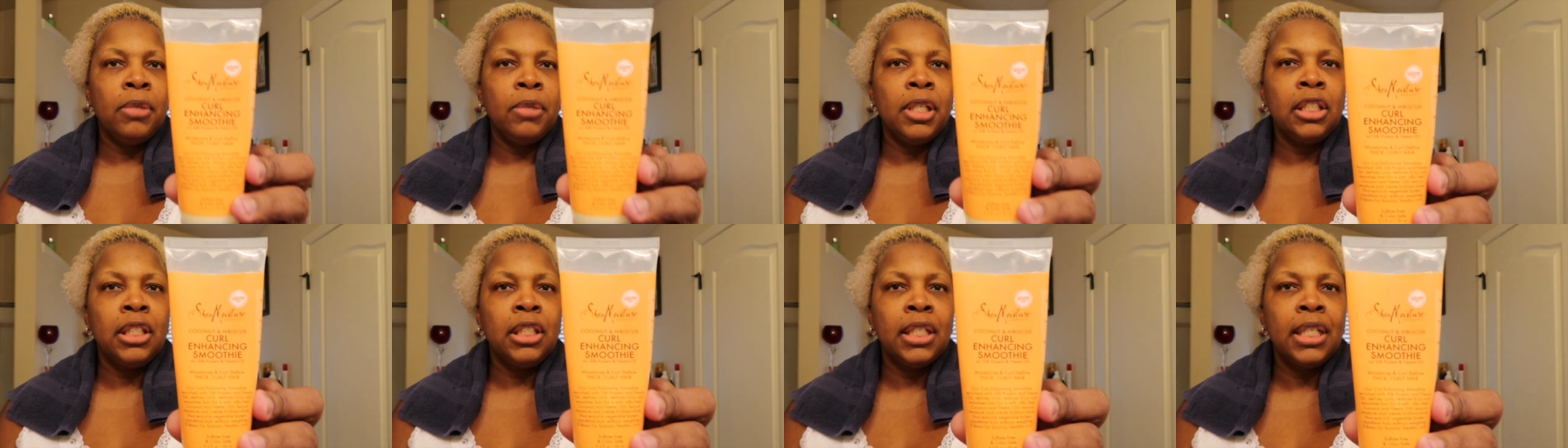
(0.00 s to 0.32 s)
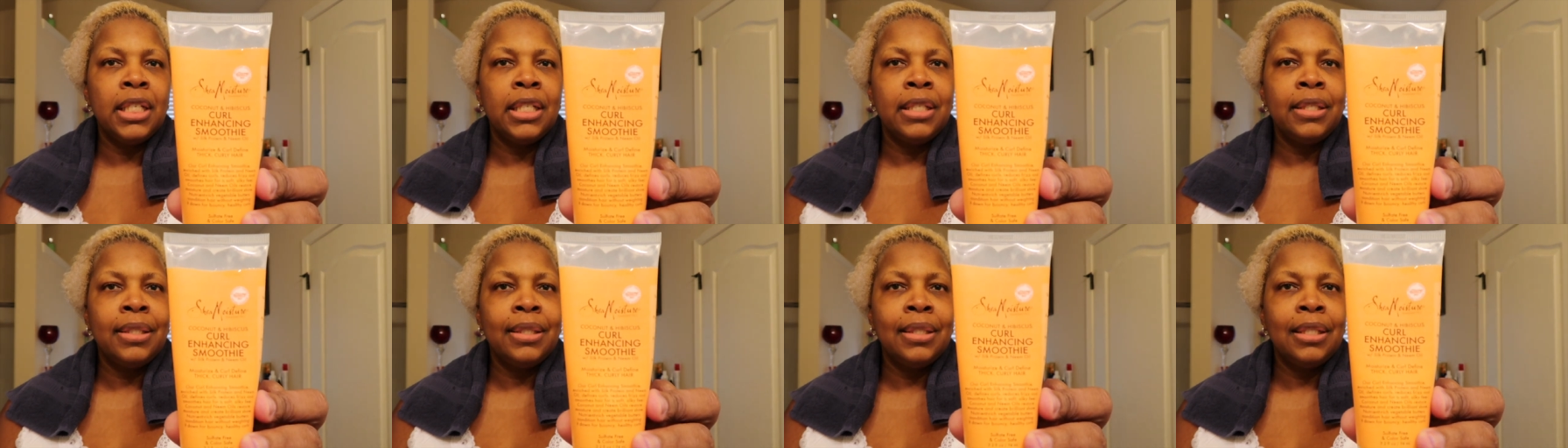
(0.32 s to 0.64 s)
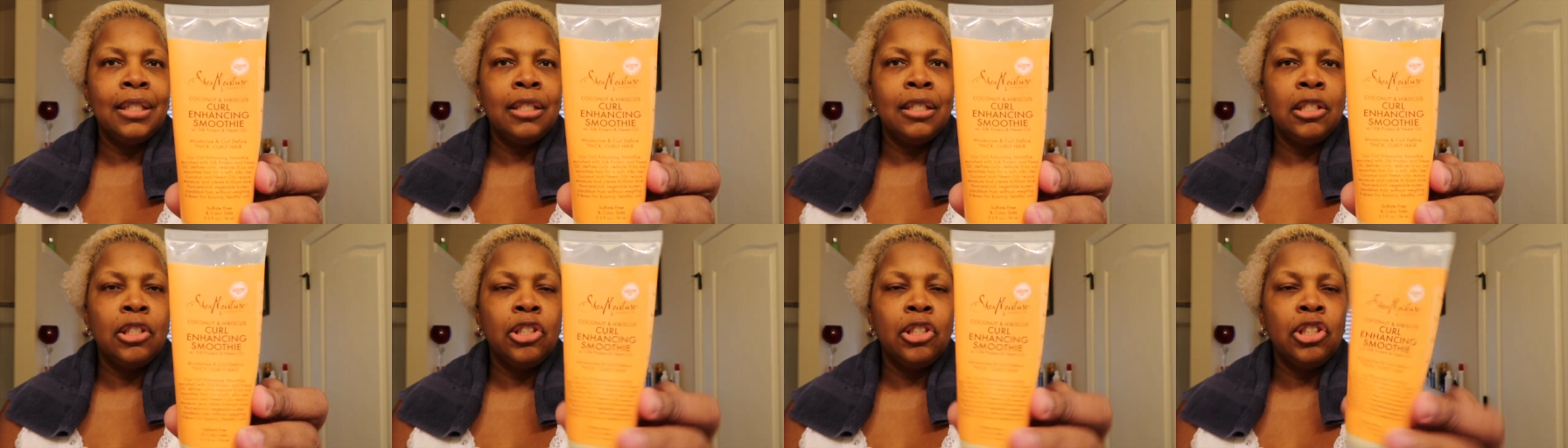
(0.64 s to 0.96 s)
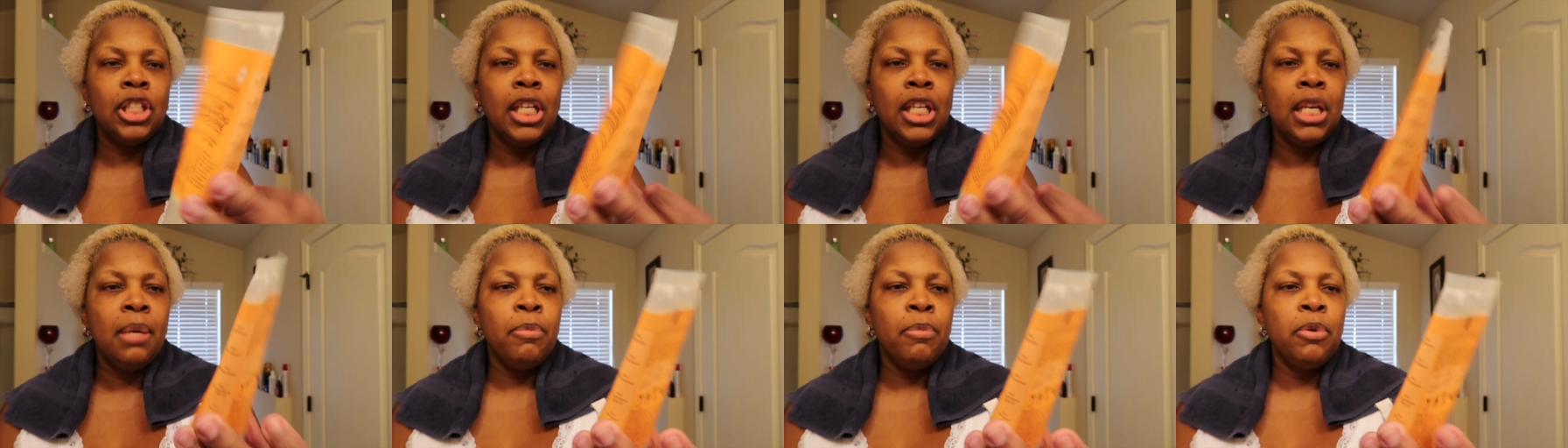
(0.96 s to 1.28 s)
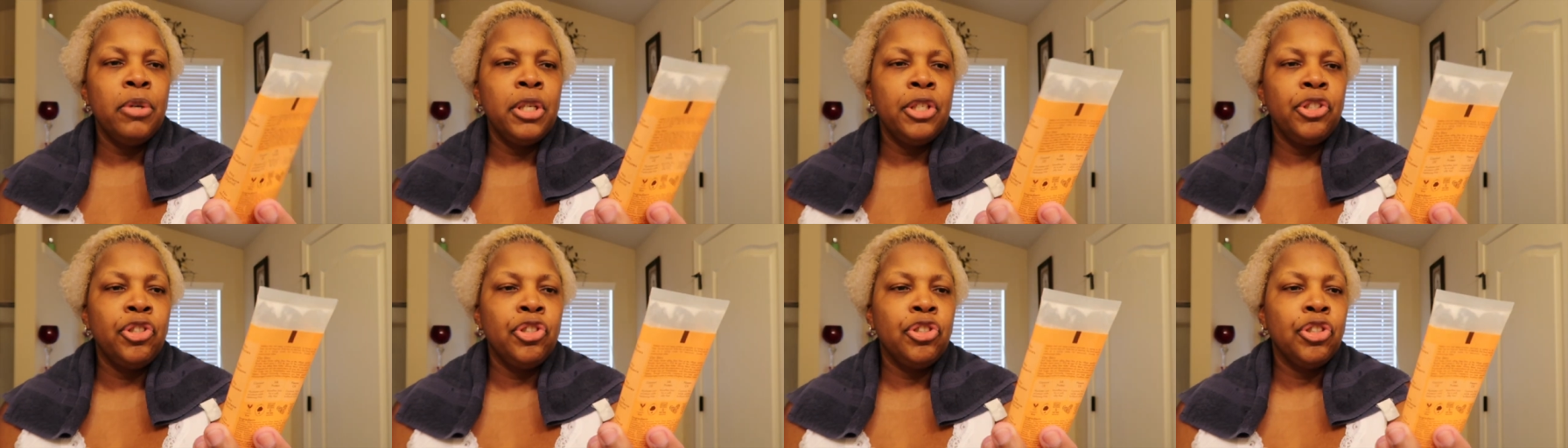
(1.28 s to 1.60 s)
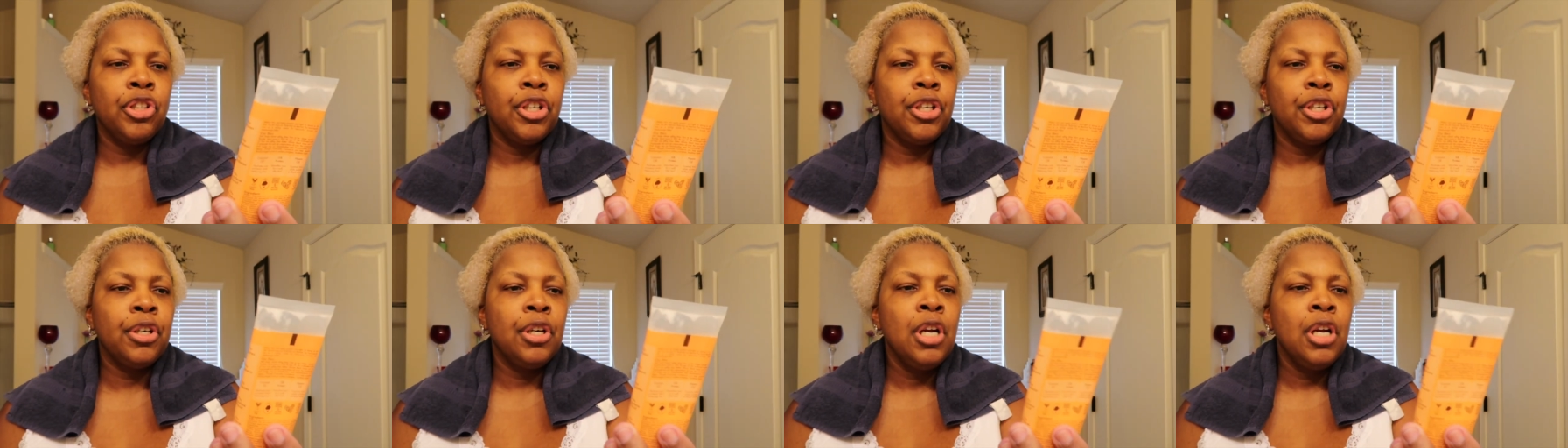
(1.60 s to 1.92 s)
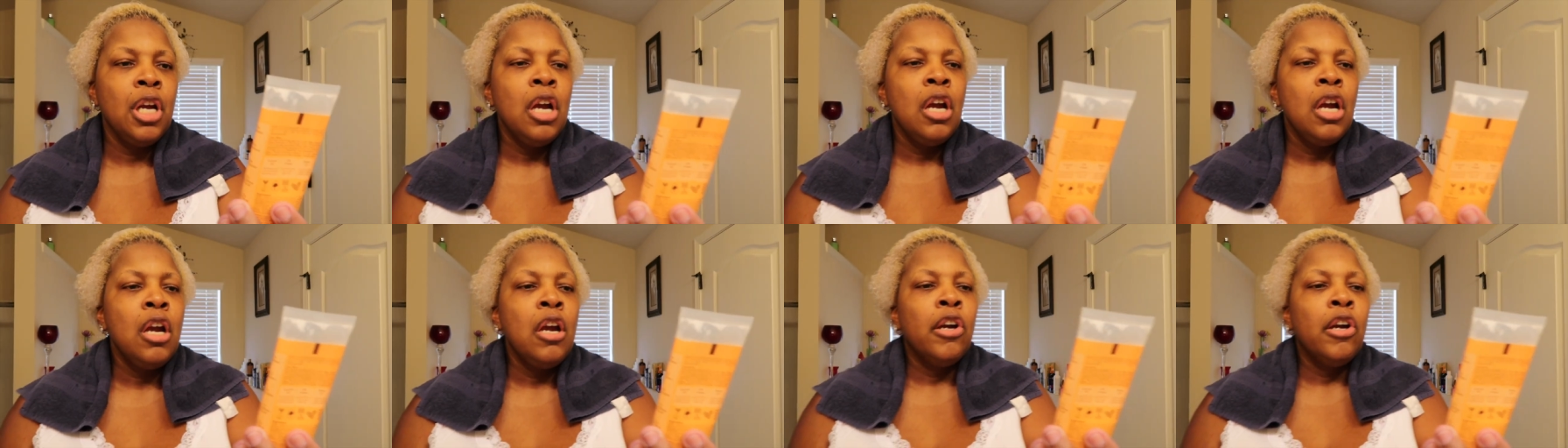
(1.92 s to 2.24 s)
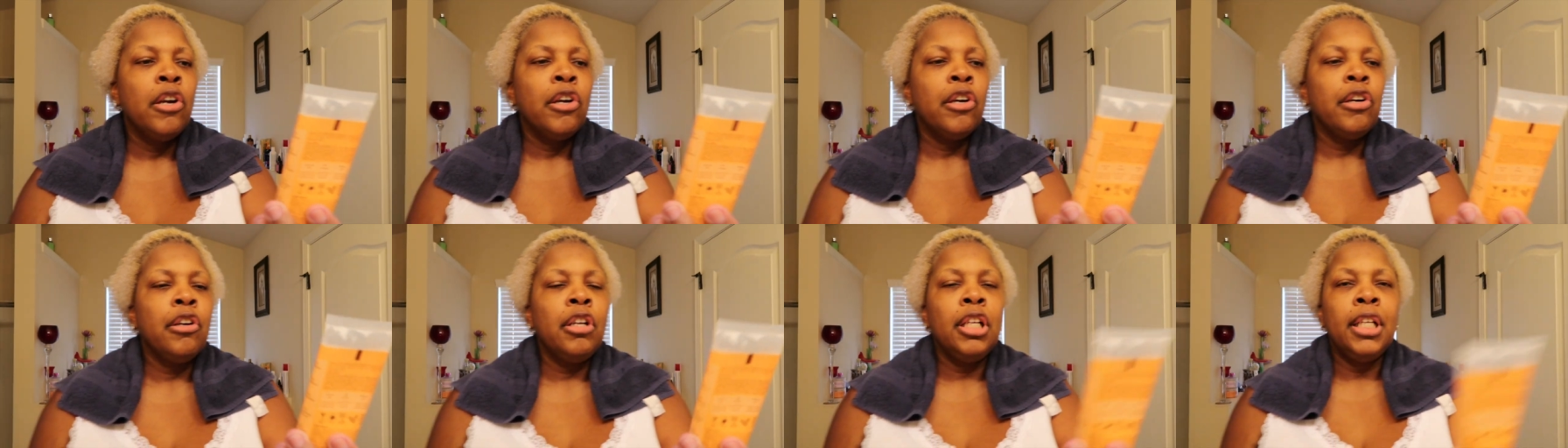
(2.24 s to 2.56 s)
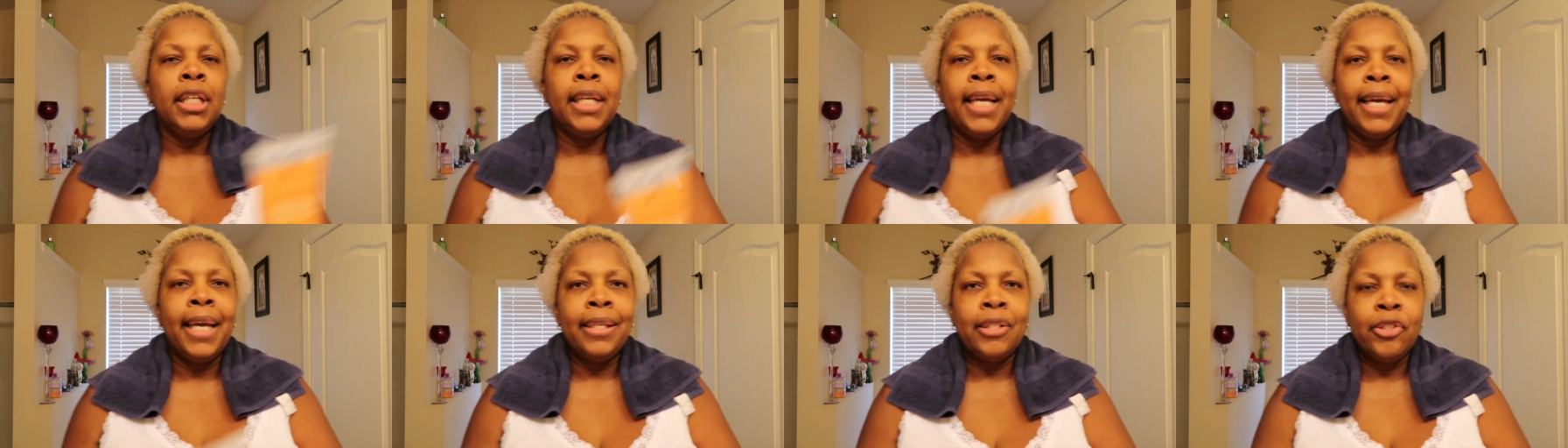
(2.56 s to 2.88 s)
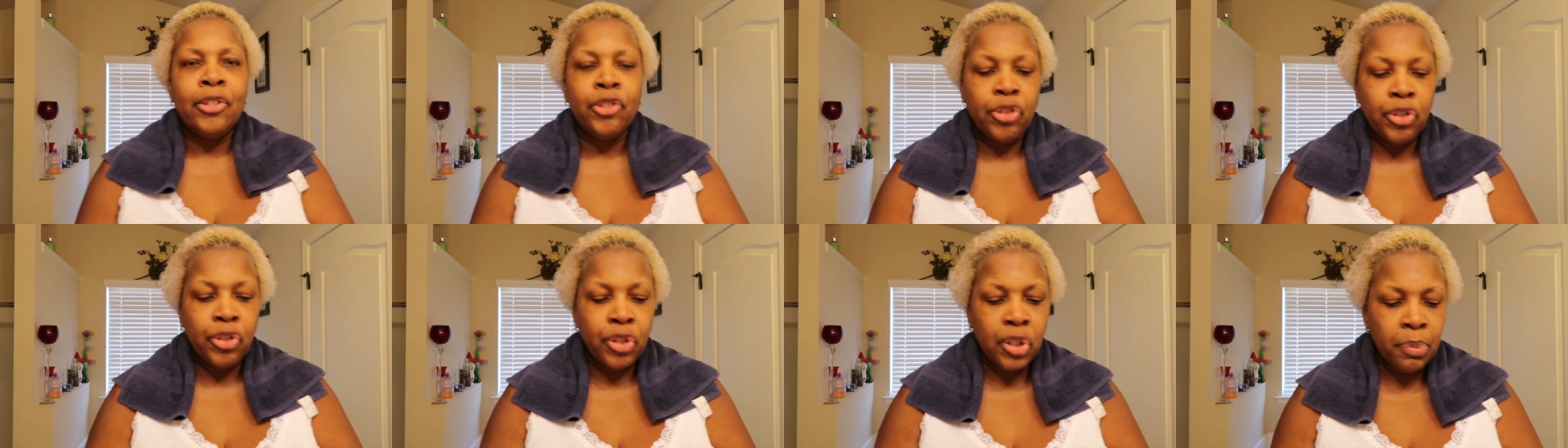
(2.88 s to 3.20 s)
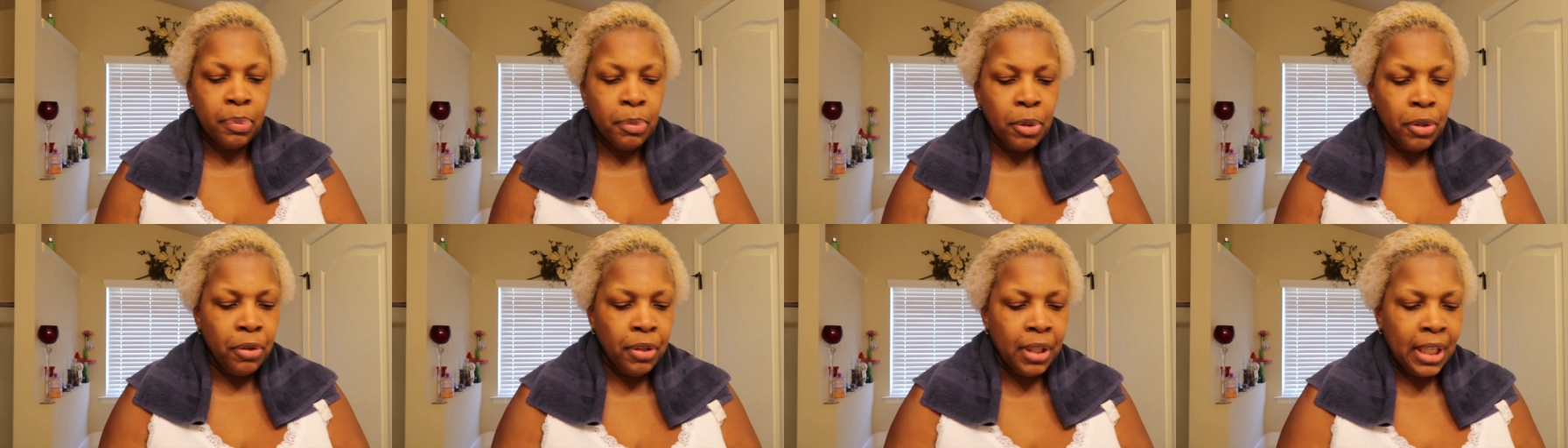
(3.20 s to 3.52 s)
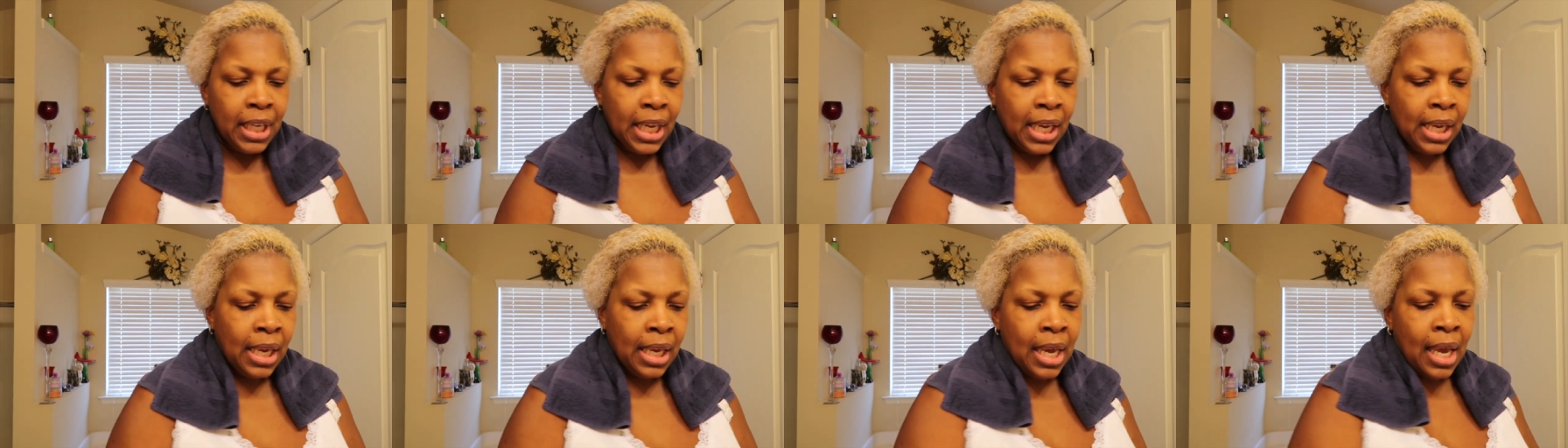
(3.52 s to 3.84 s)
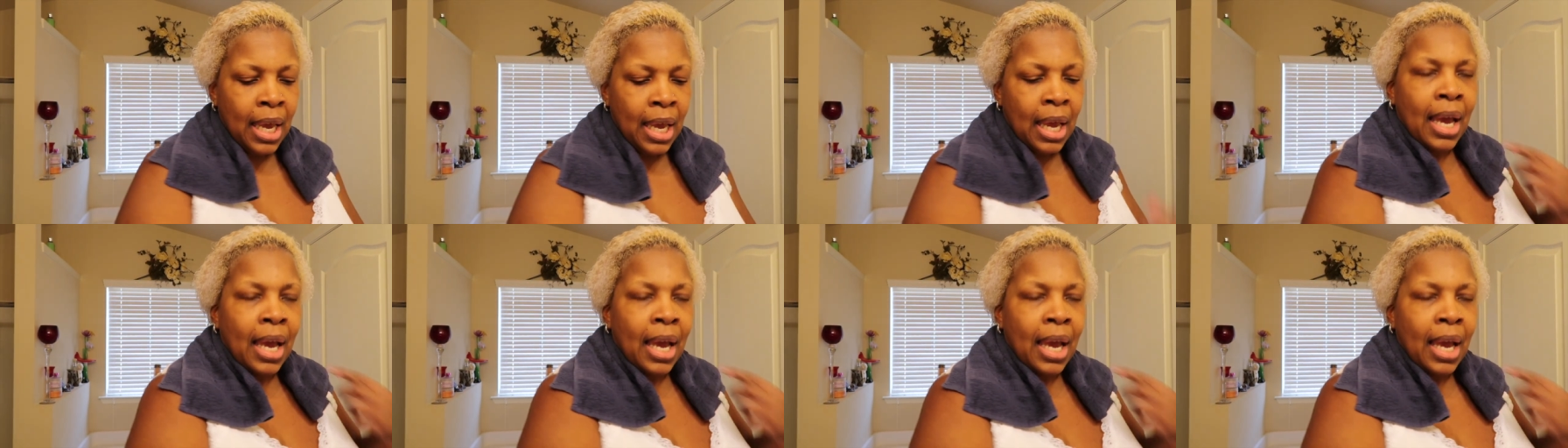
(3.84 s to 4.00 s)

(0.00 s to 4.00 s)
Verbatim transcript: which is the Shea Moisture Curl Enhancer Smoothie.